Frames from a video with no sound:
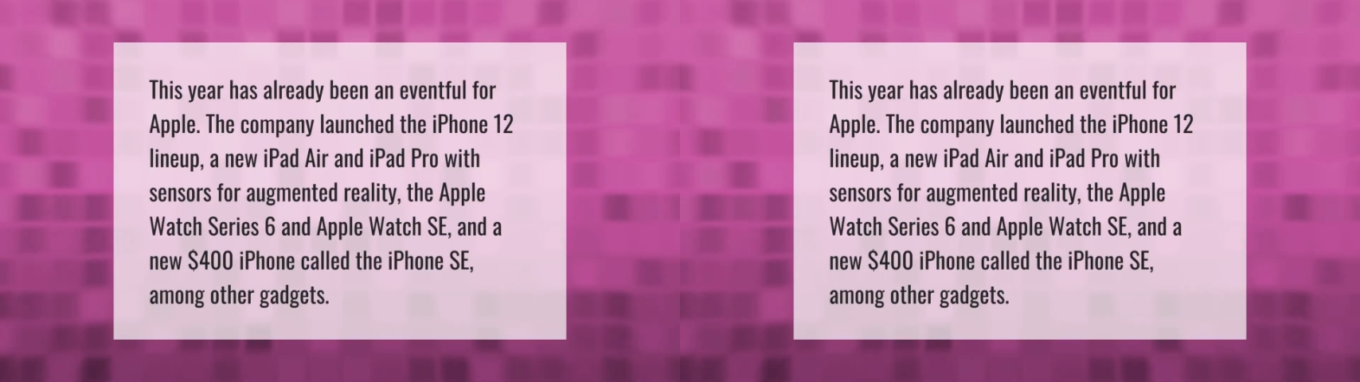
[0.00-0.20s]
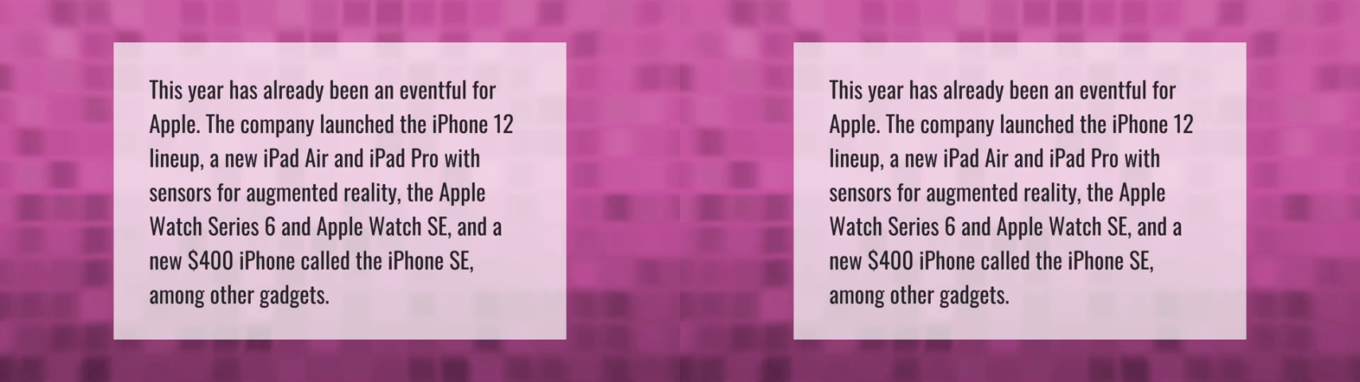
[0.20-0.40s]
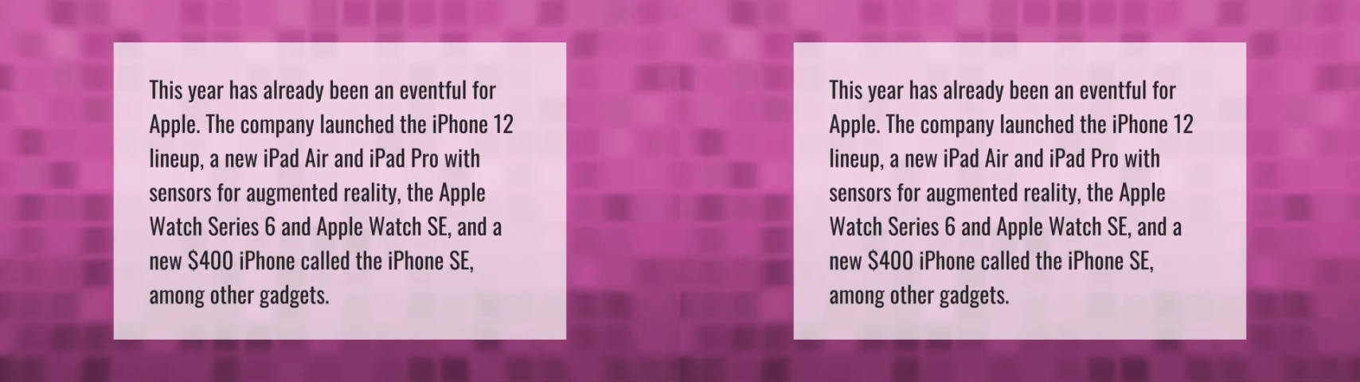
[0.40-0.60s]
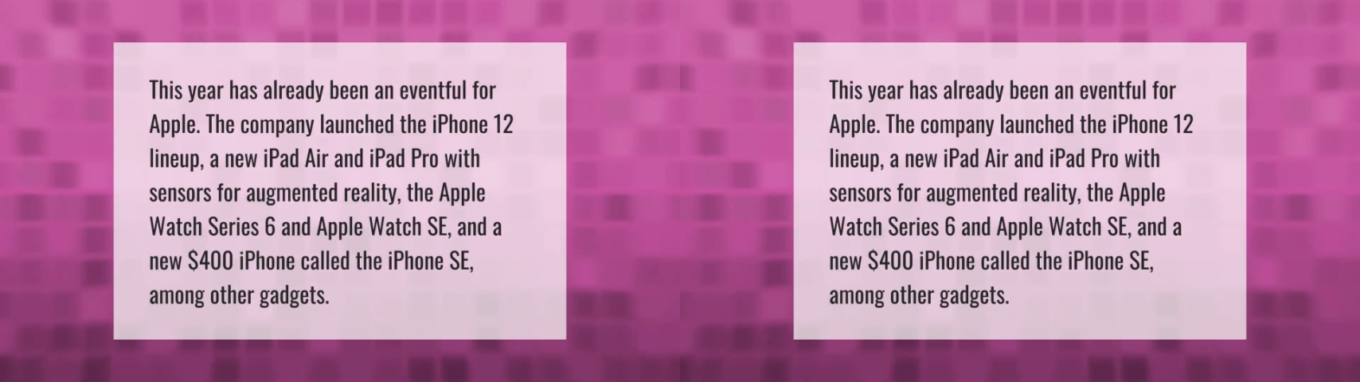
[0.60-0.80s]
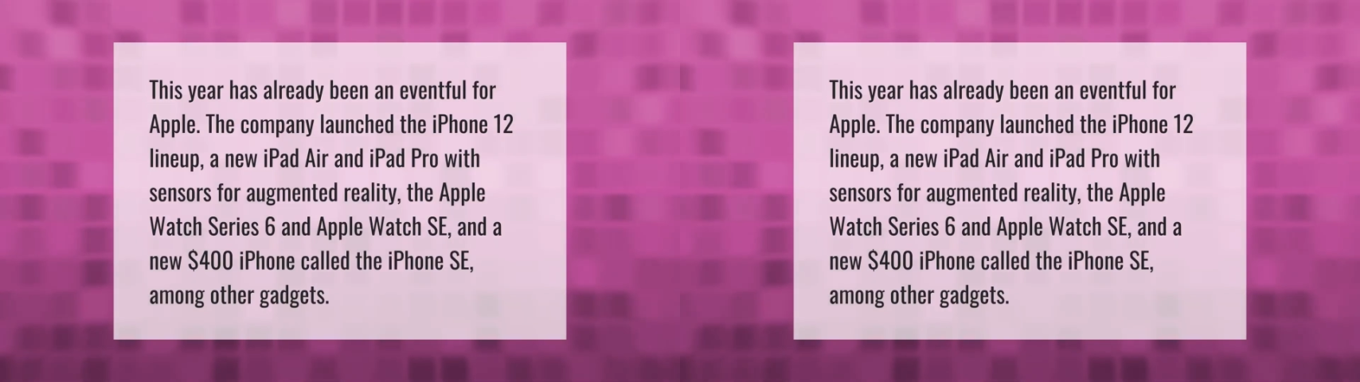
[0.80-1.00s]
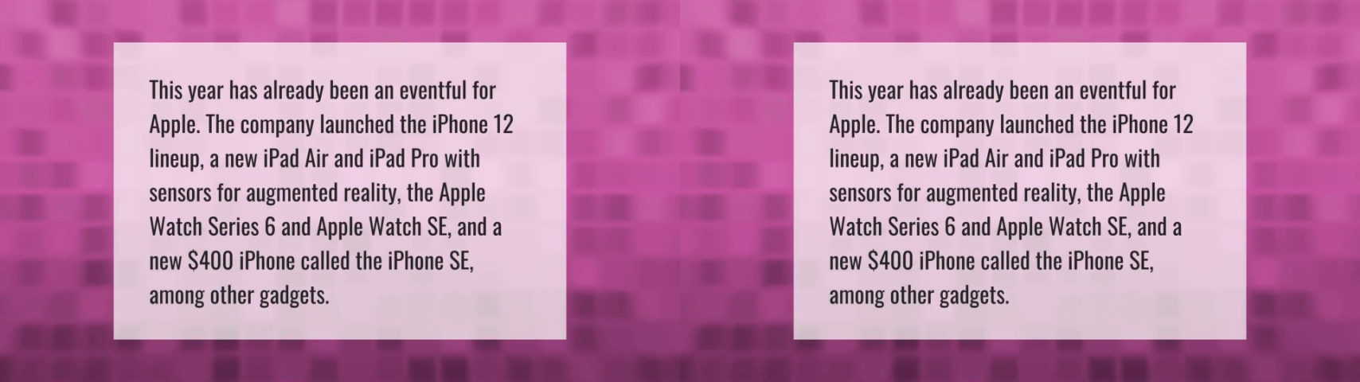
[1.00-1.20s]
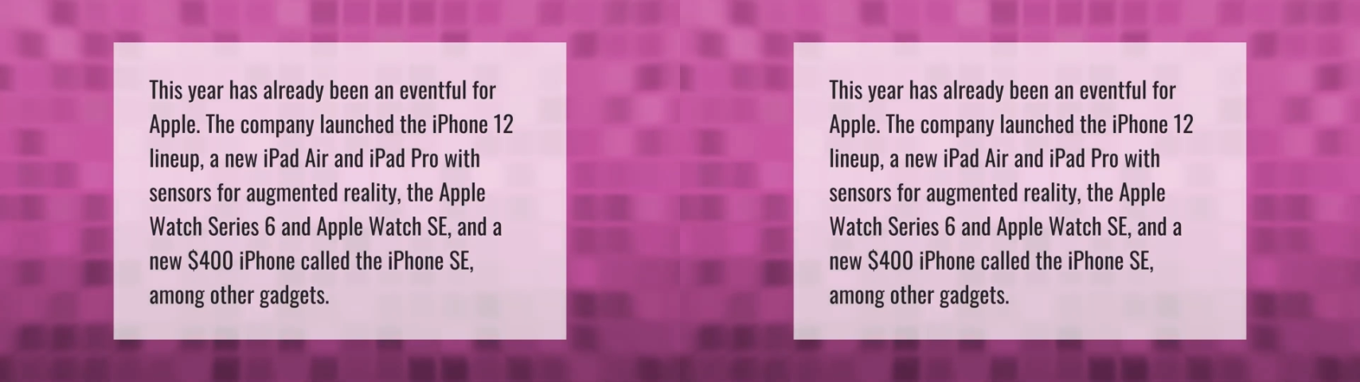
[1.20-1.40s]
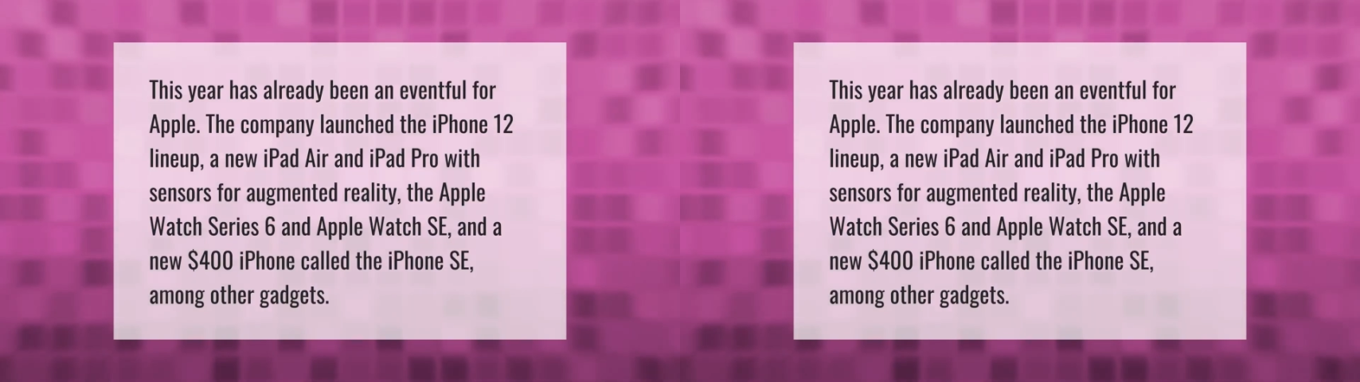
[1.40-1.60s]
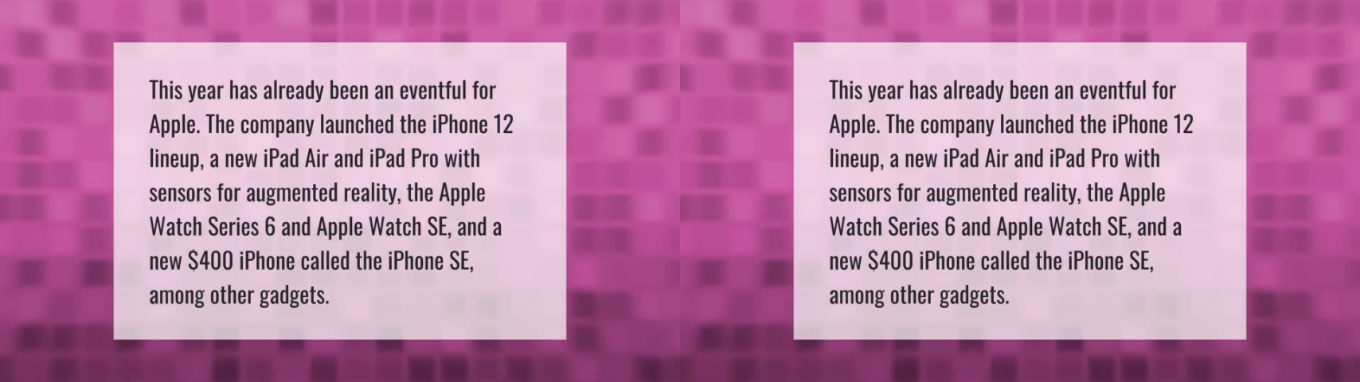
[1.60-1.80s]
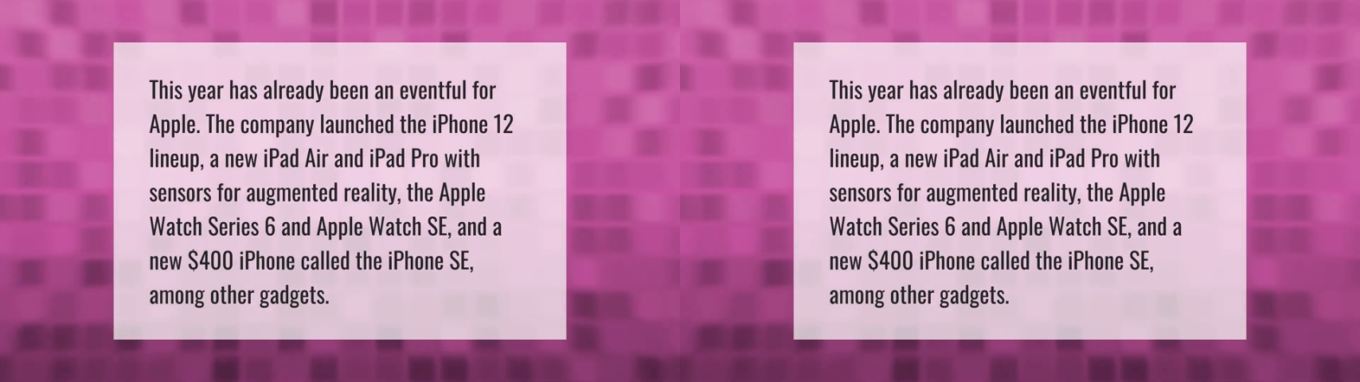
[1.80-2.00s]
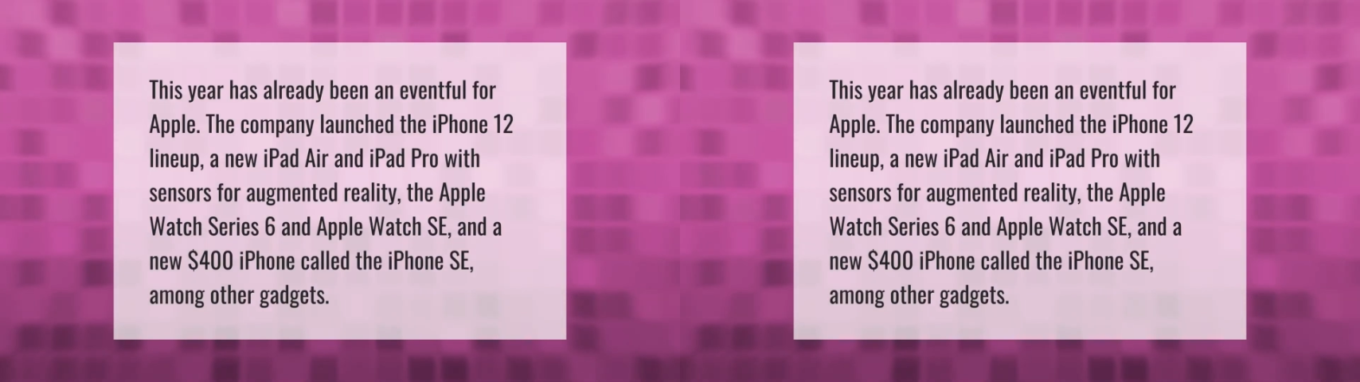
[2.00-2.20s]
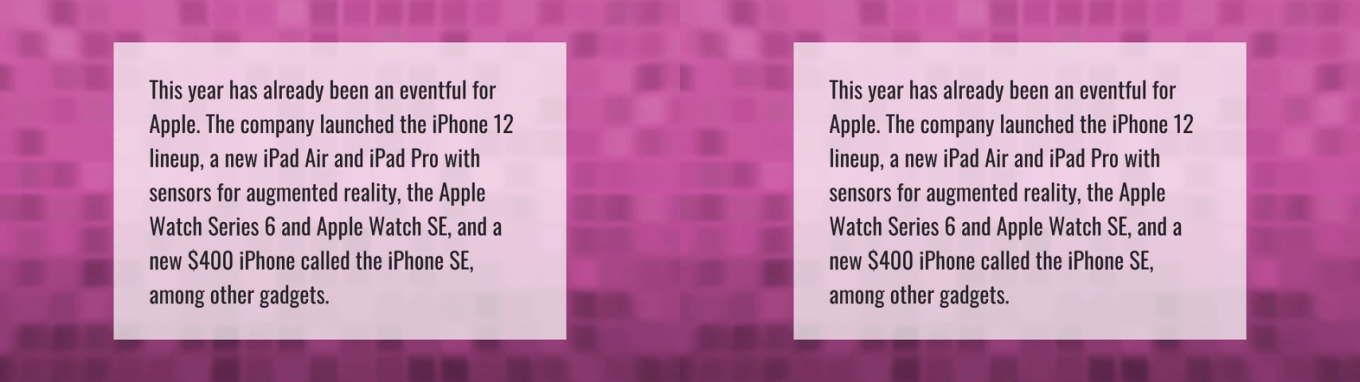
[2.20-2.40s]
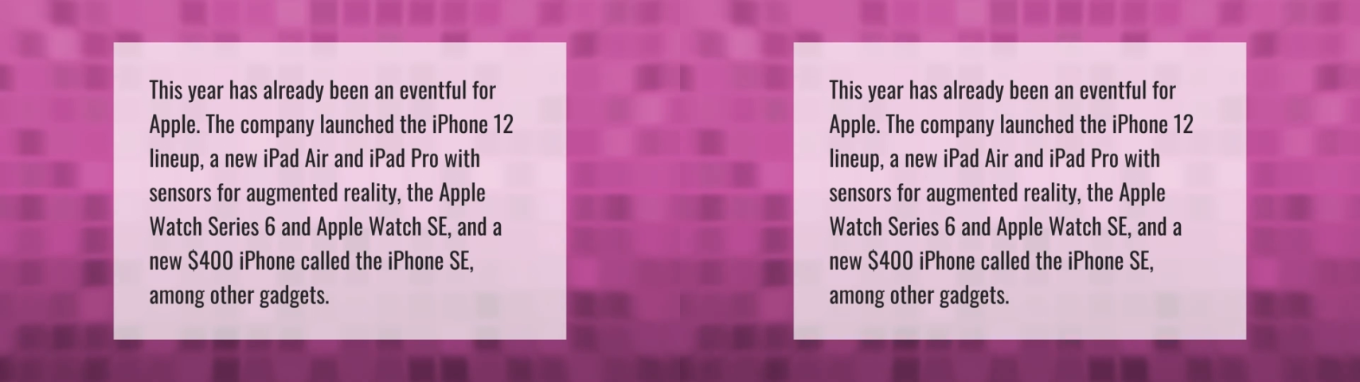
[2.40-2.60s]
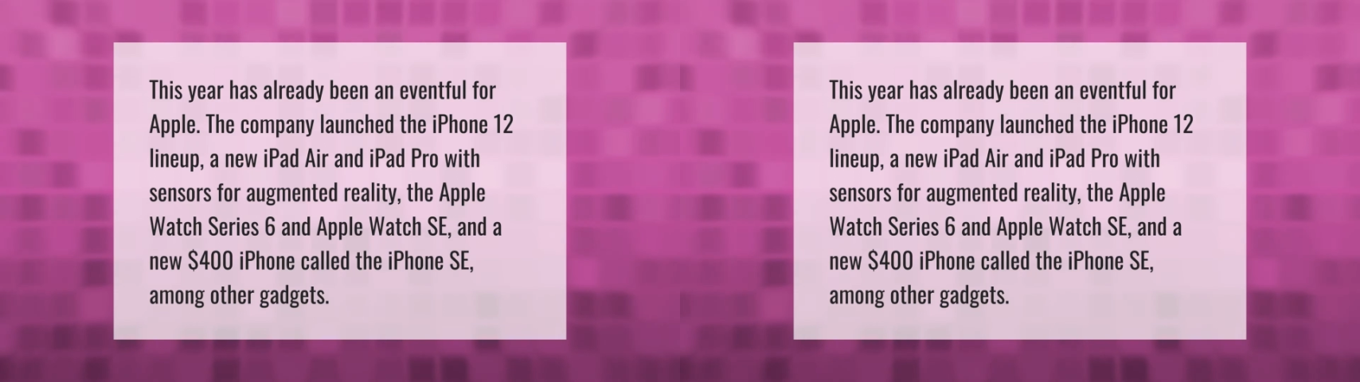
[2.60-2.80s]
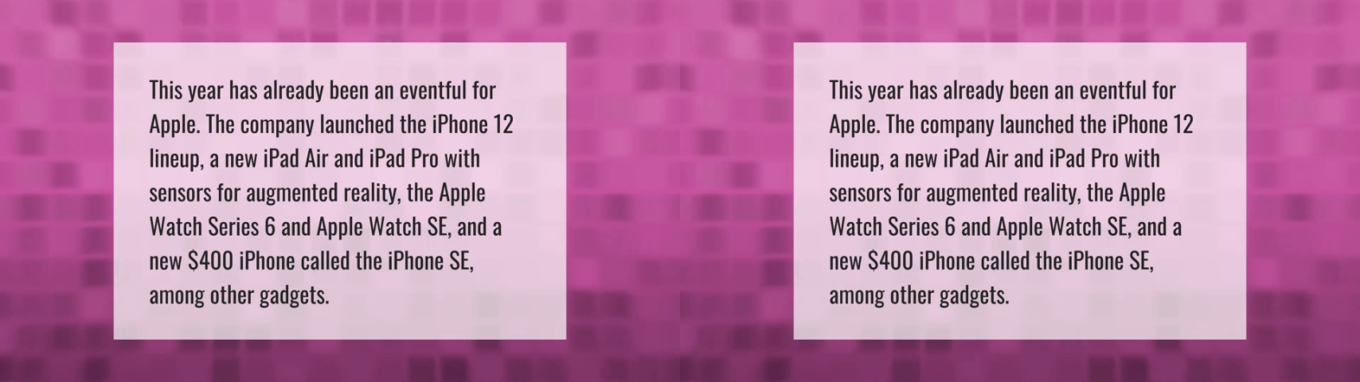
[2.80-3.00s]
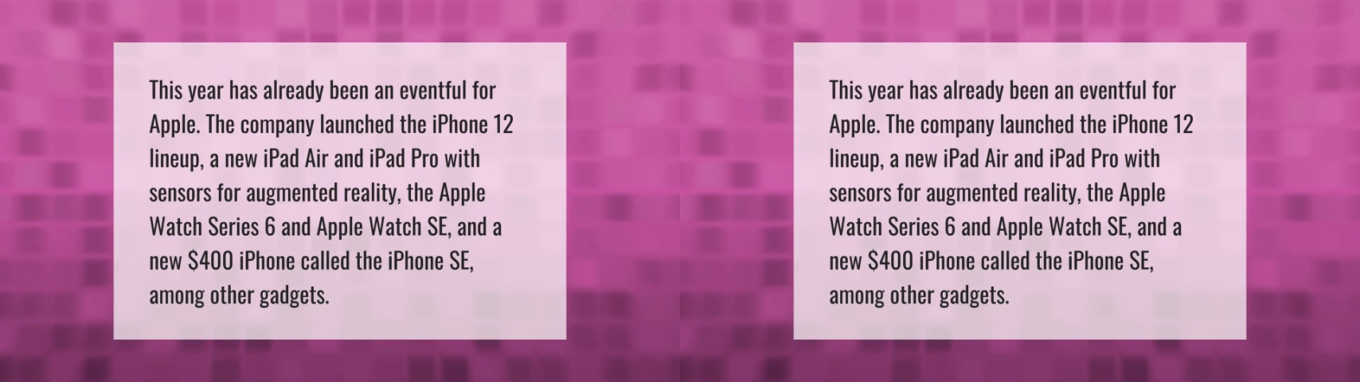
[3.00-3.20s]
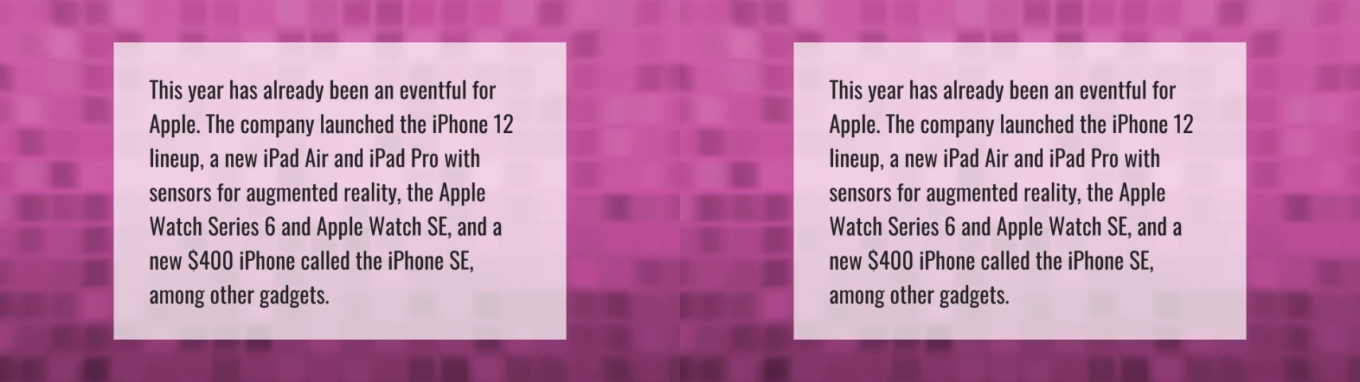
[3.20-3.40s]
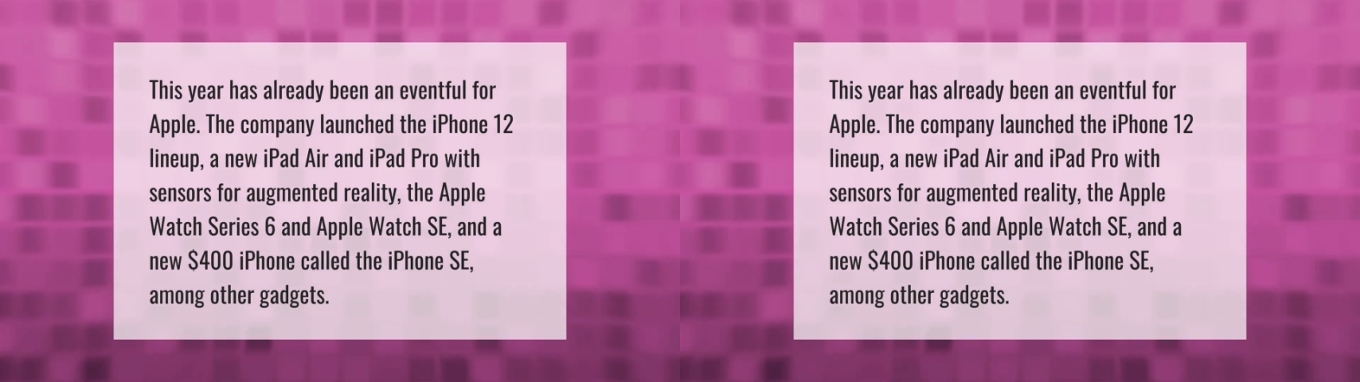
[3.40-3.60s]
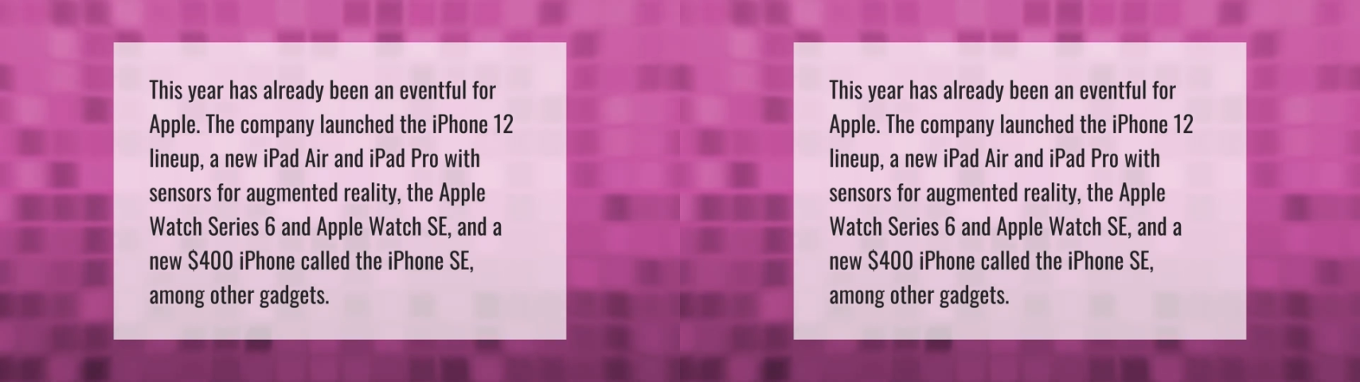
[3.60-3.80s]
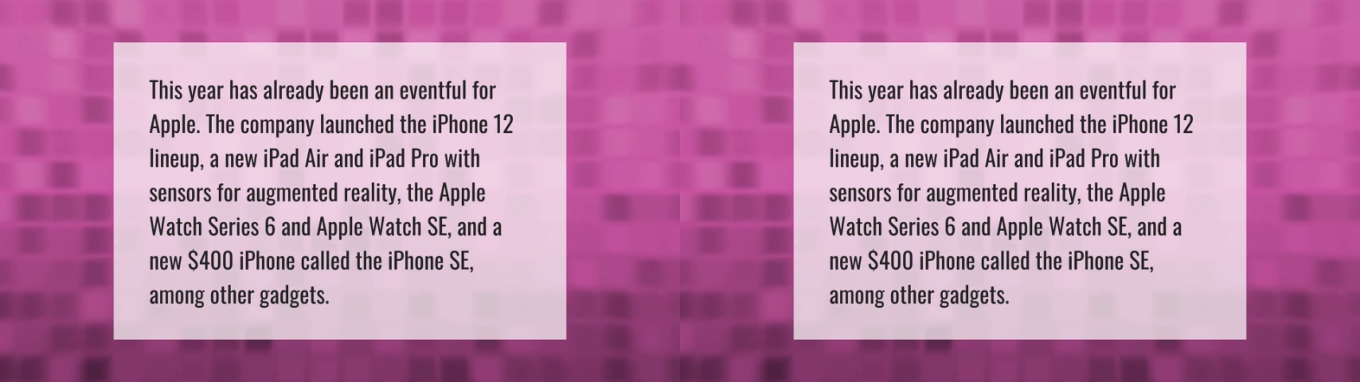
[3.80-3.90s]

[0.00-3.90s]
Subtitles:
No face is visible, so there are no lips to read.